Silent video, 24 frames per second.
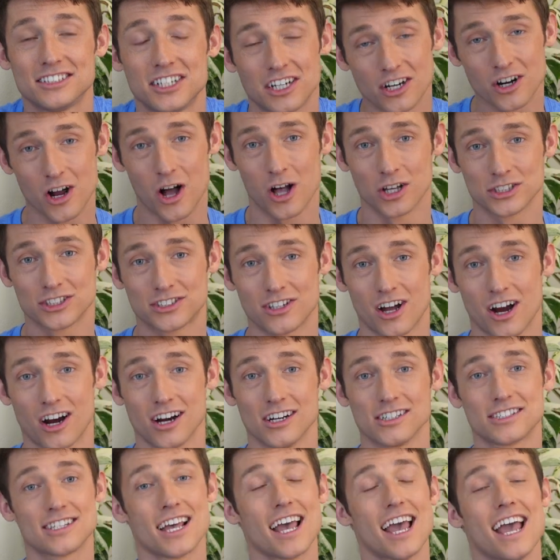Cheer
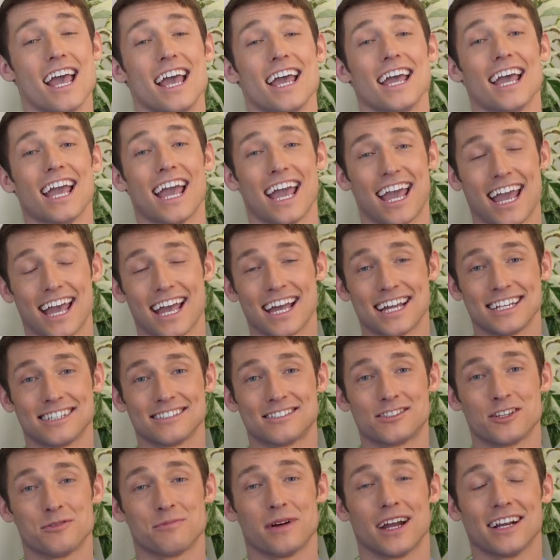All-Stars, and
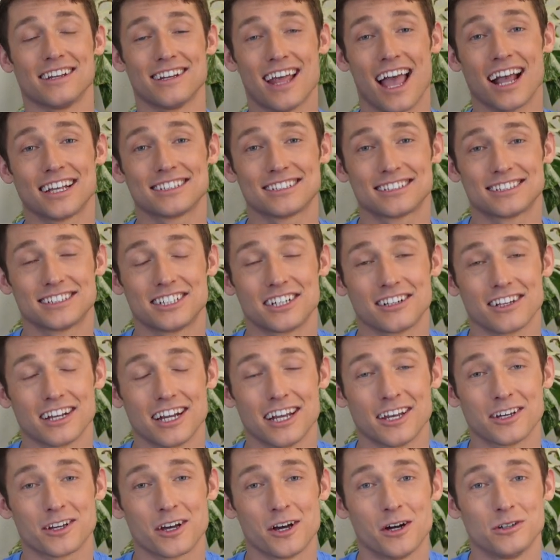to my next
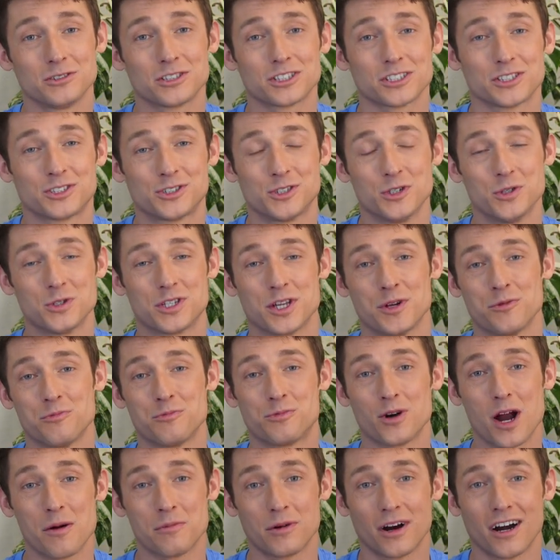cheerleading coach, Susan
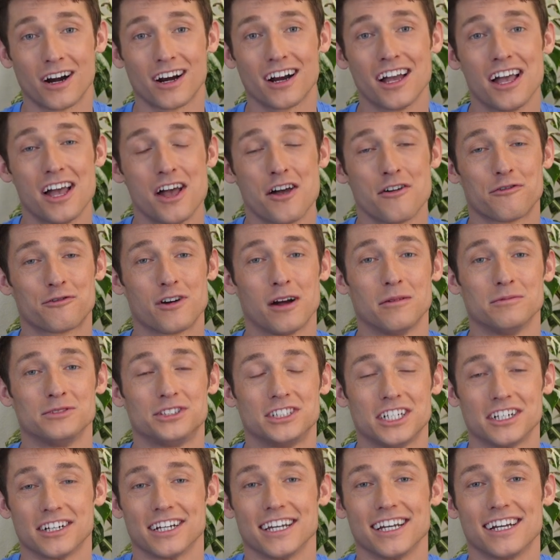Brummer from
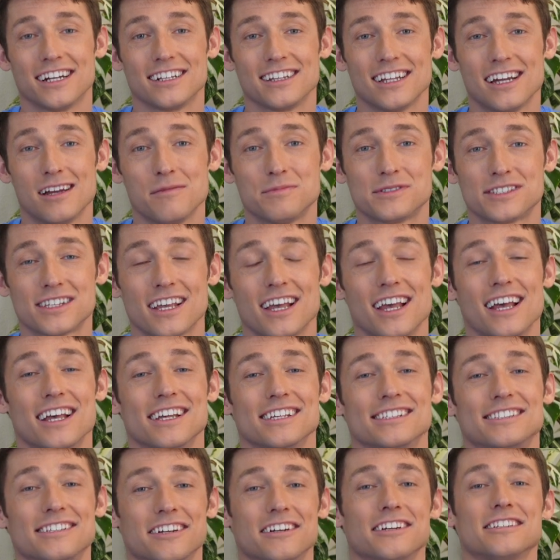Cheer Eclipse.
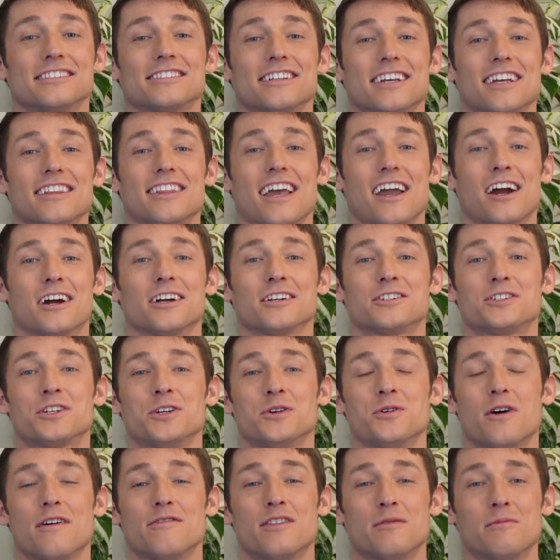Seriously, they are
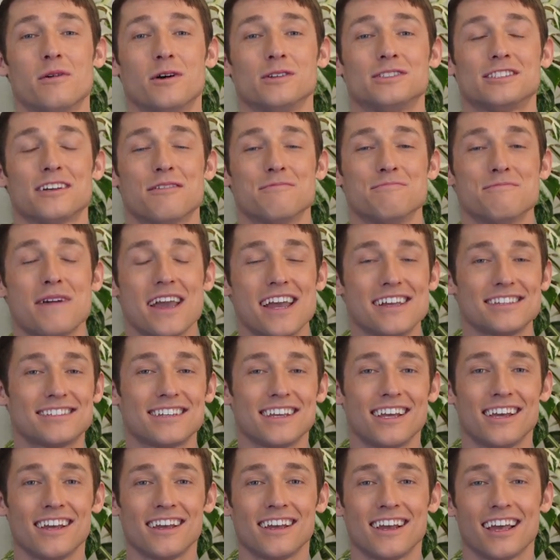two of the most
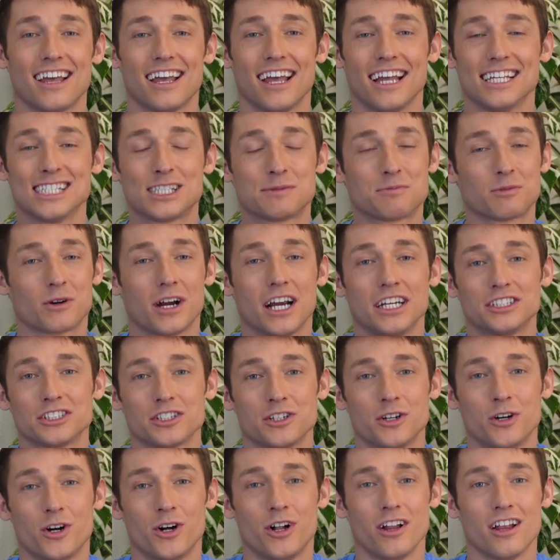amazing,
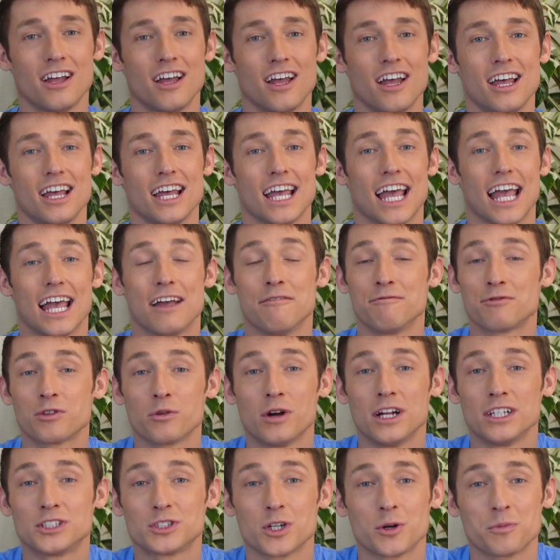inspirational,
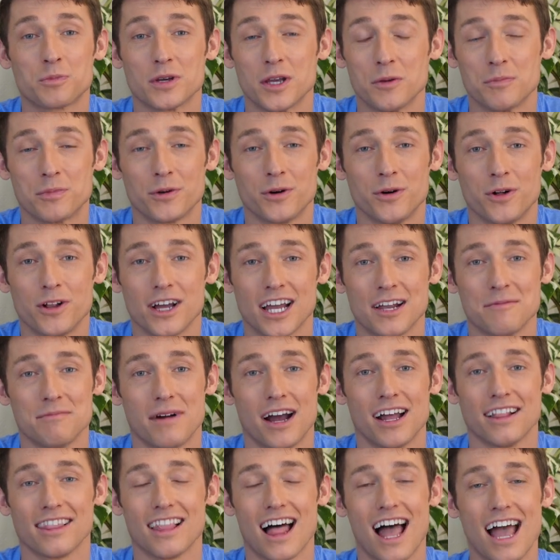influential people in
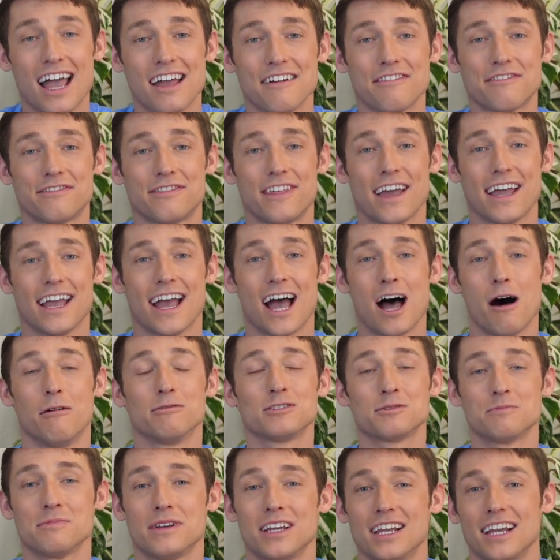my life. They
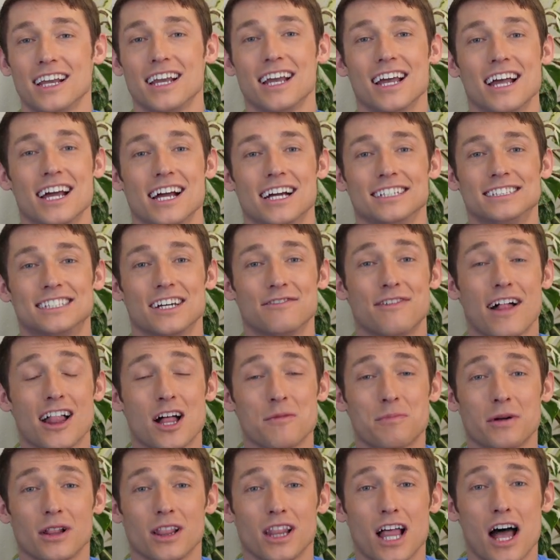helped me
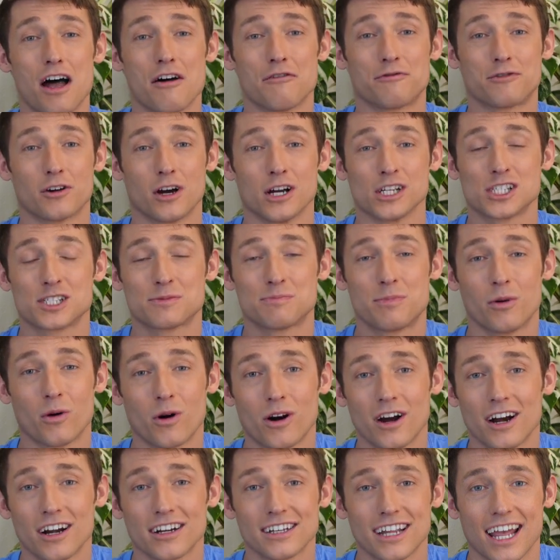develop a love for a
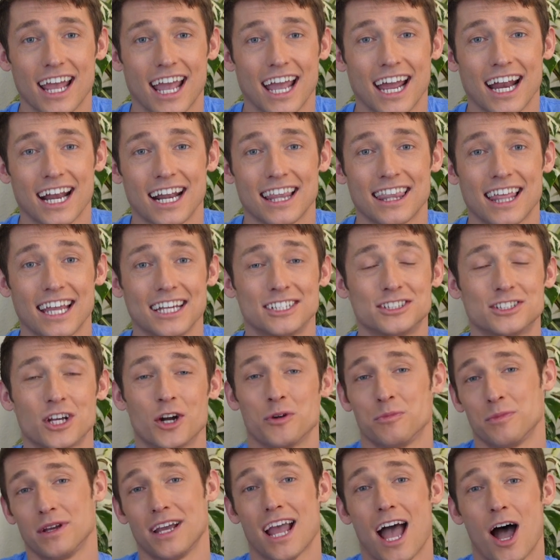sport, and they
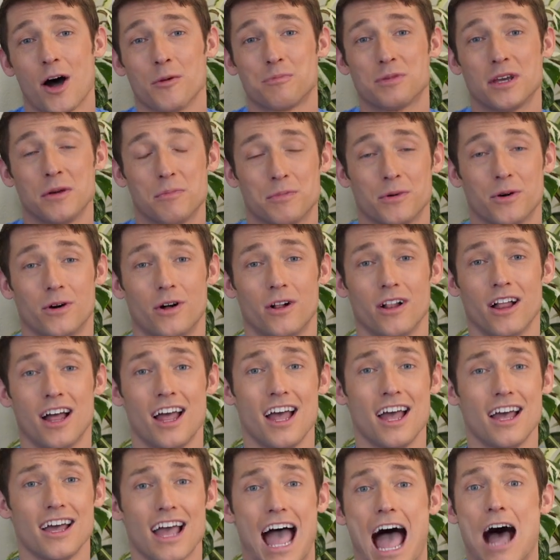showed me how people
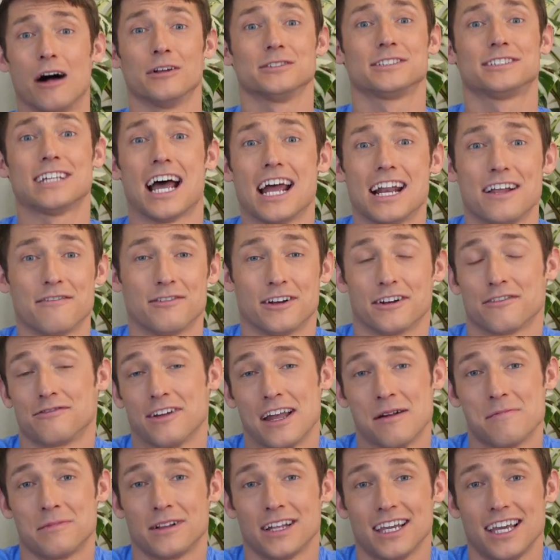outside of your
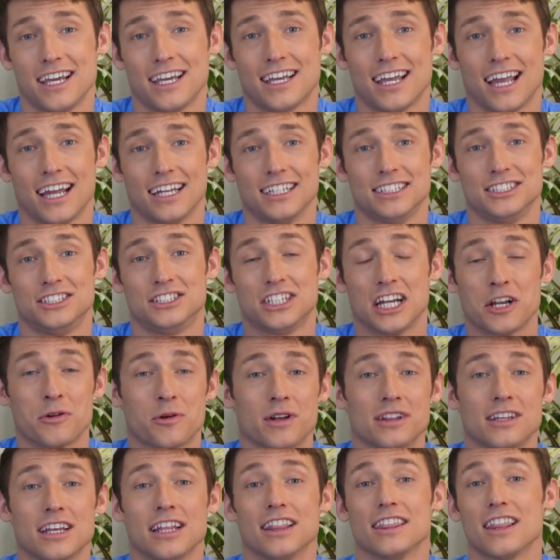family can
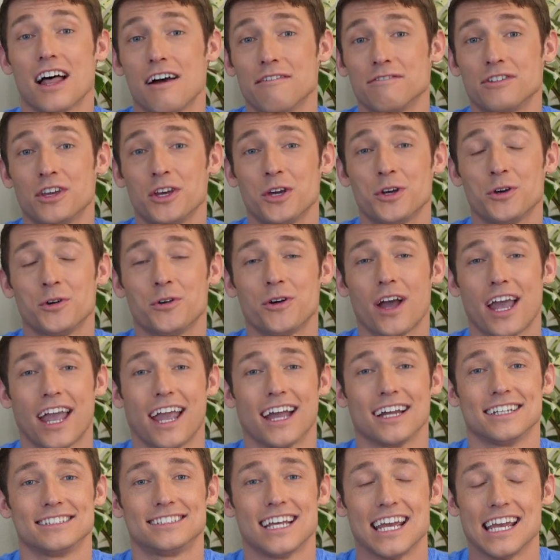genuinely love you
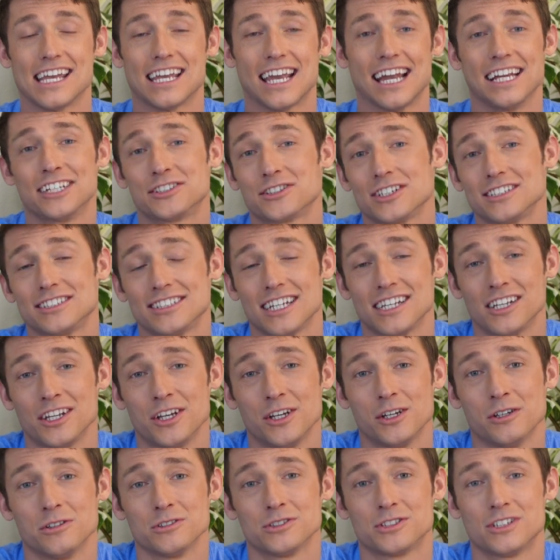and take interest in
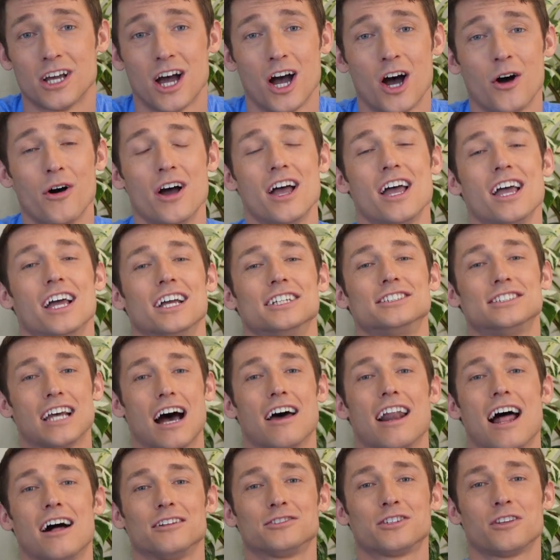you. So
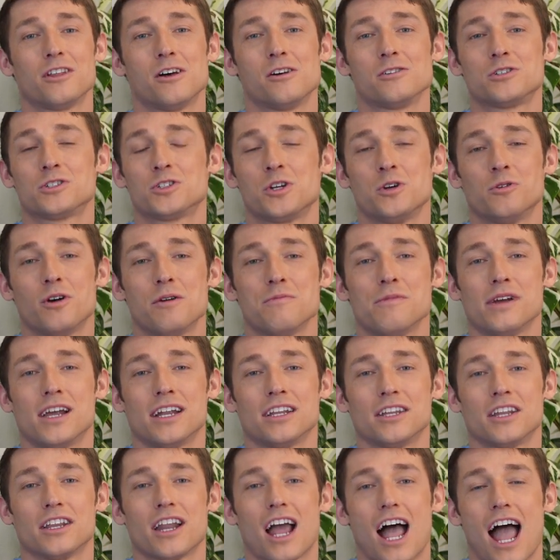shout out to those two
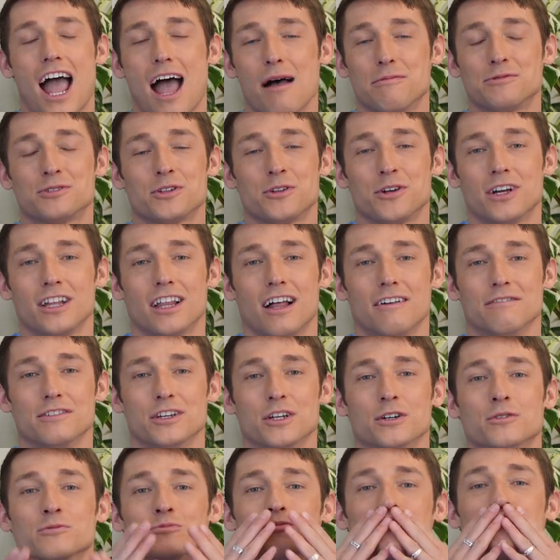women. I absolutely love
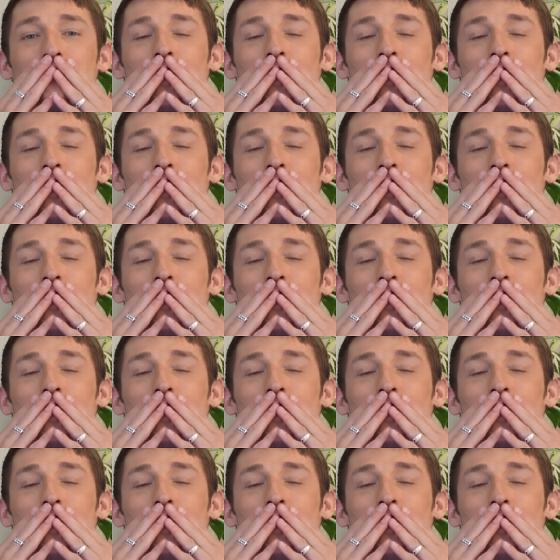you.